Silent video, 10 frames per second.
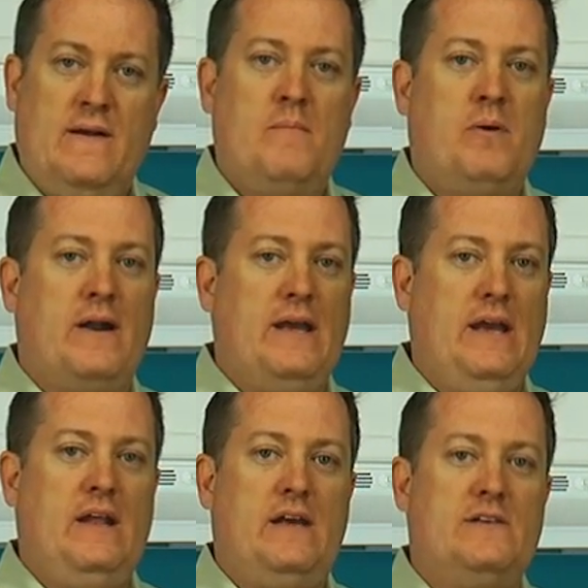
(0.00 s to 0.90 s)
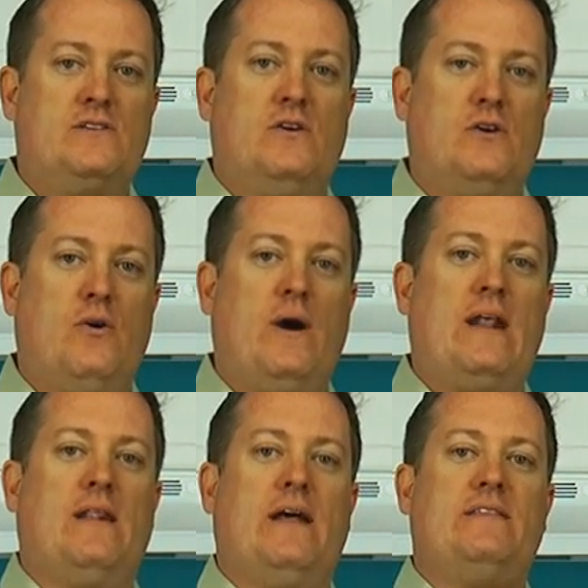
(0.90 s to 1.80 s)
but it is gonna go ahead
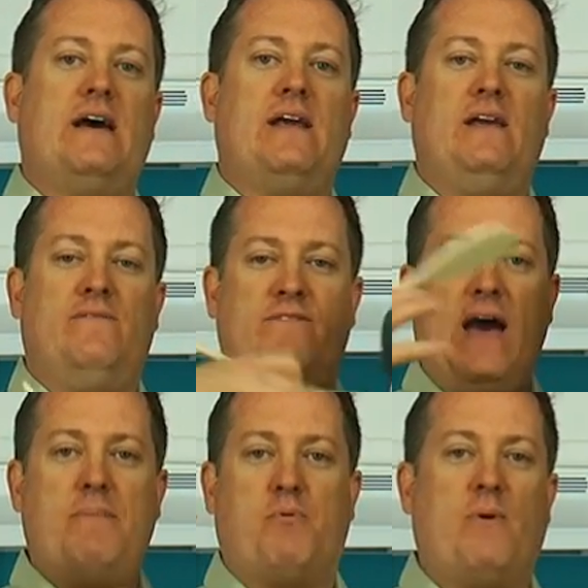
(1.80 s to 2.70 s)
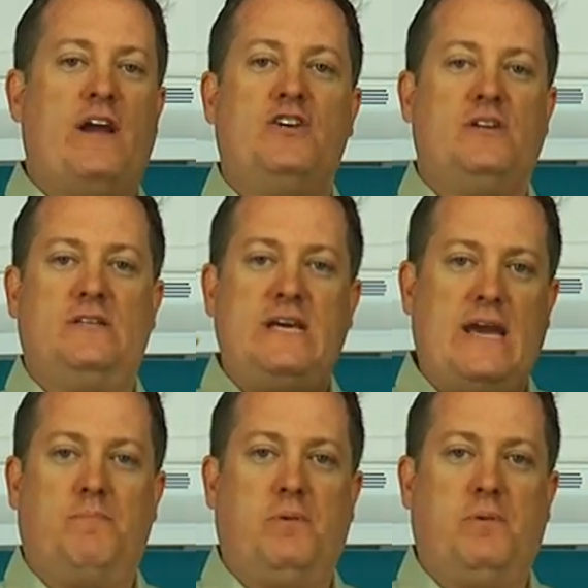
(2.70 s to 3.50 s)
and let that evaporation take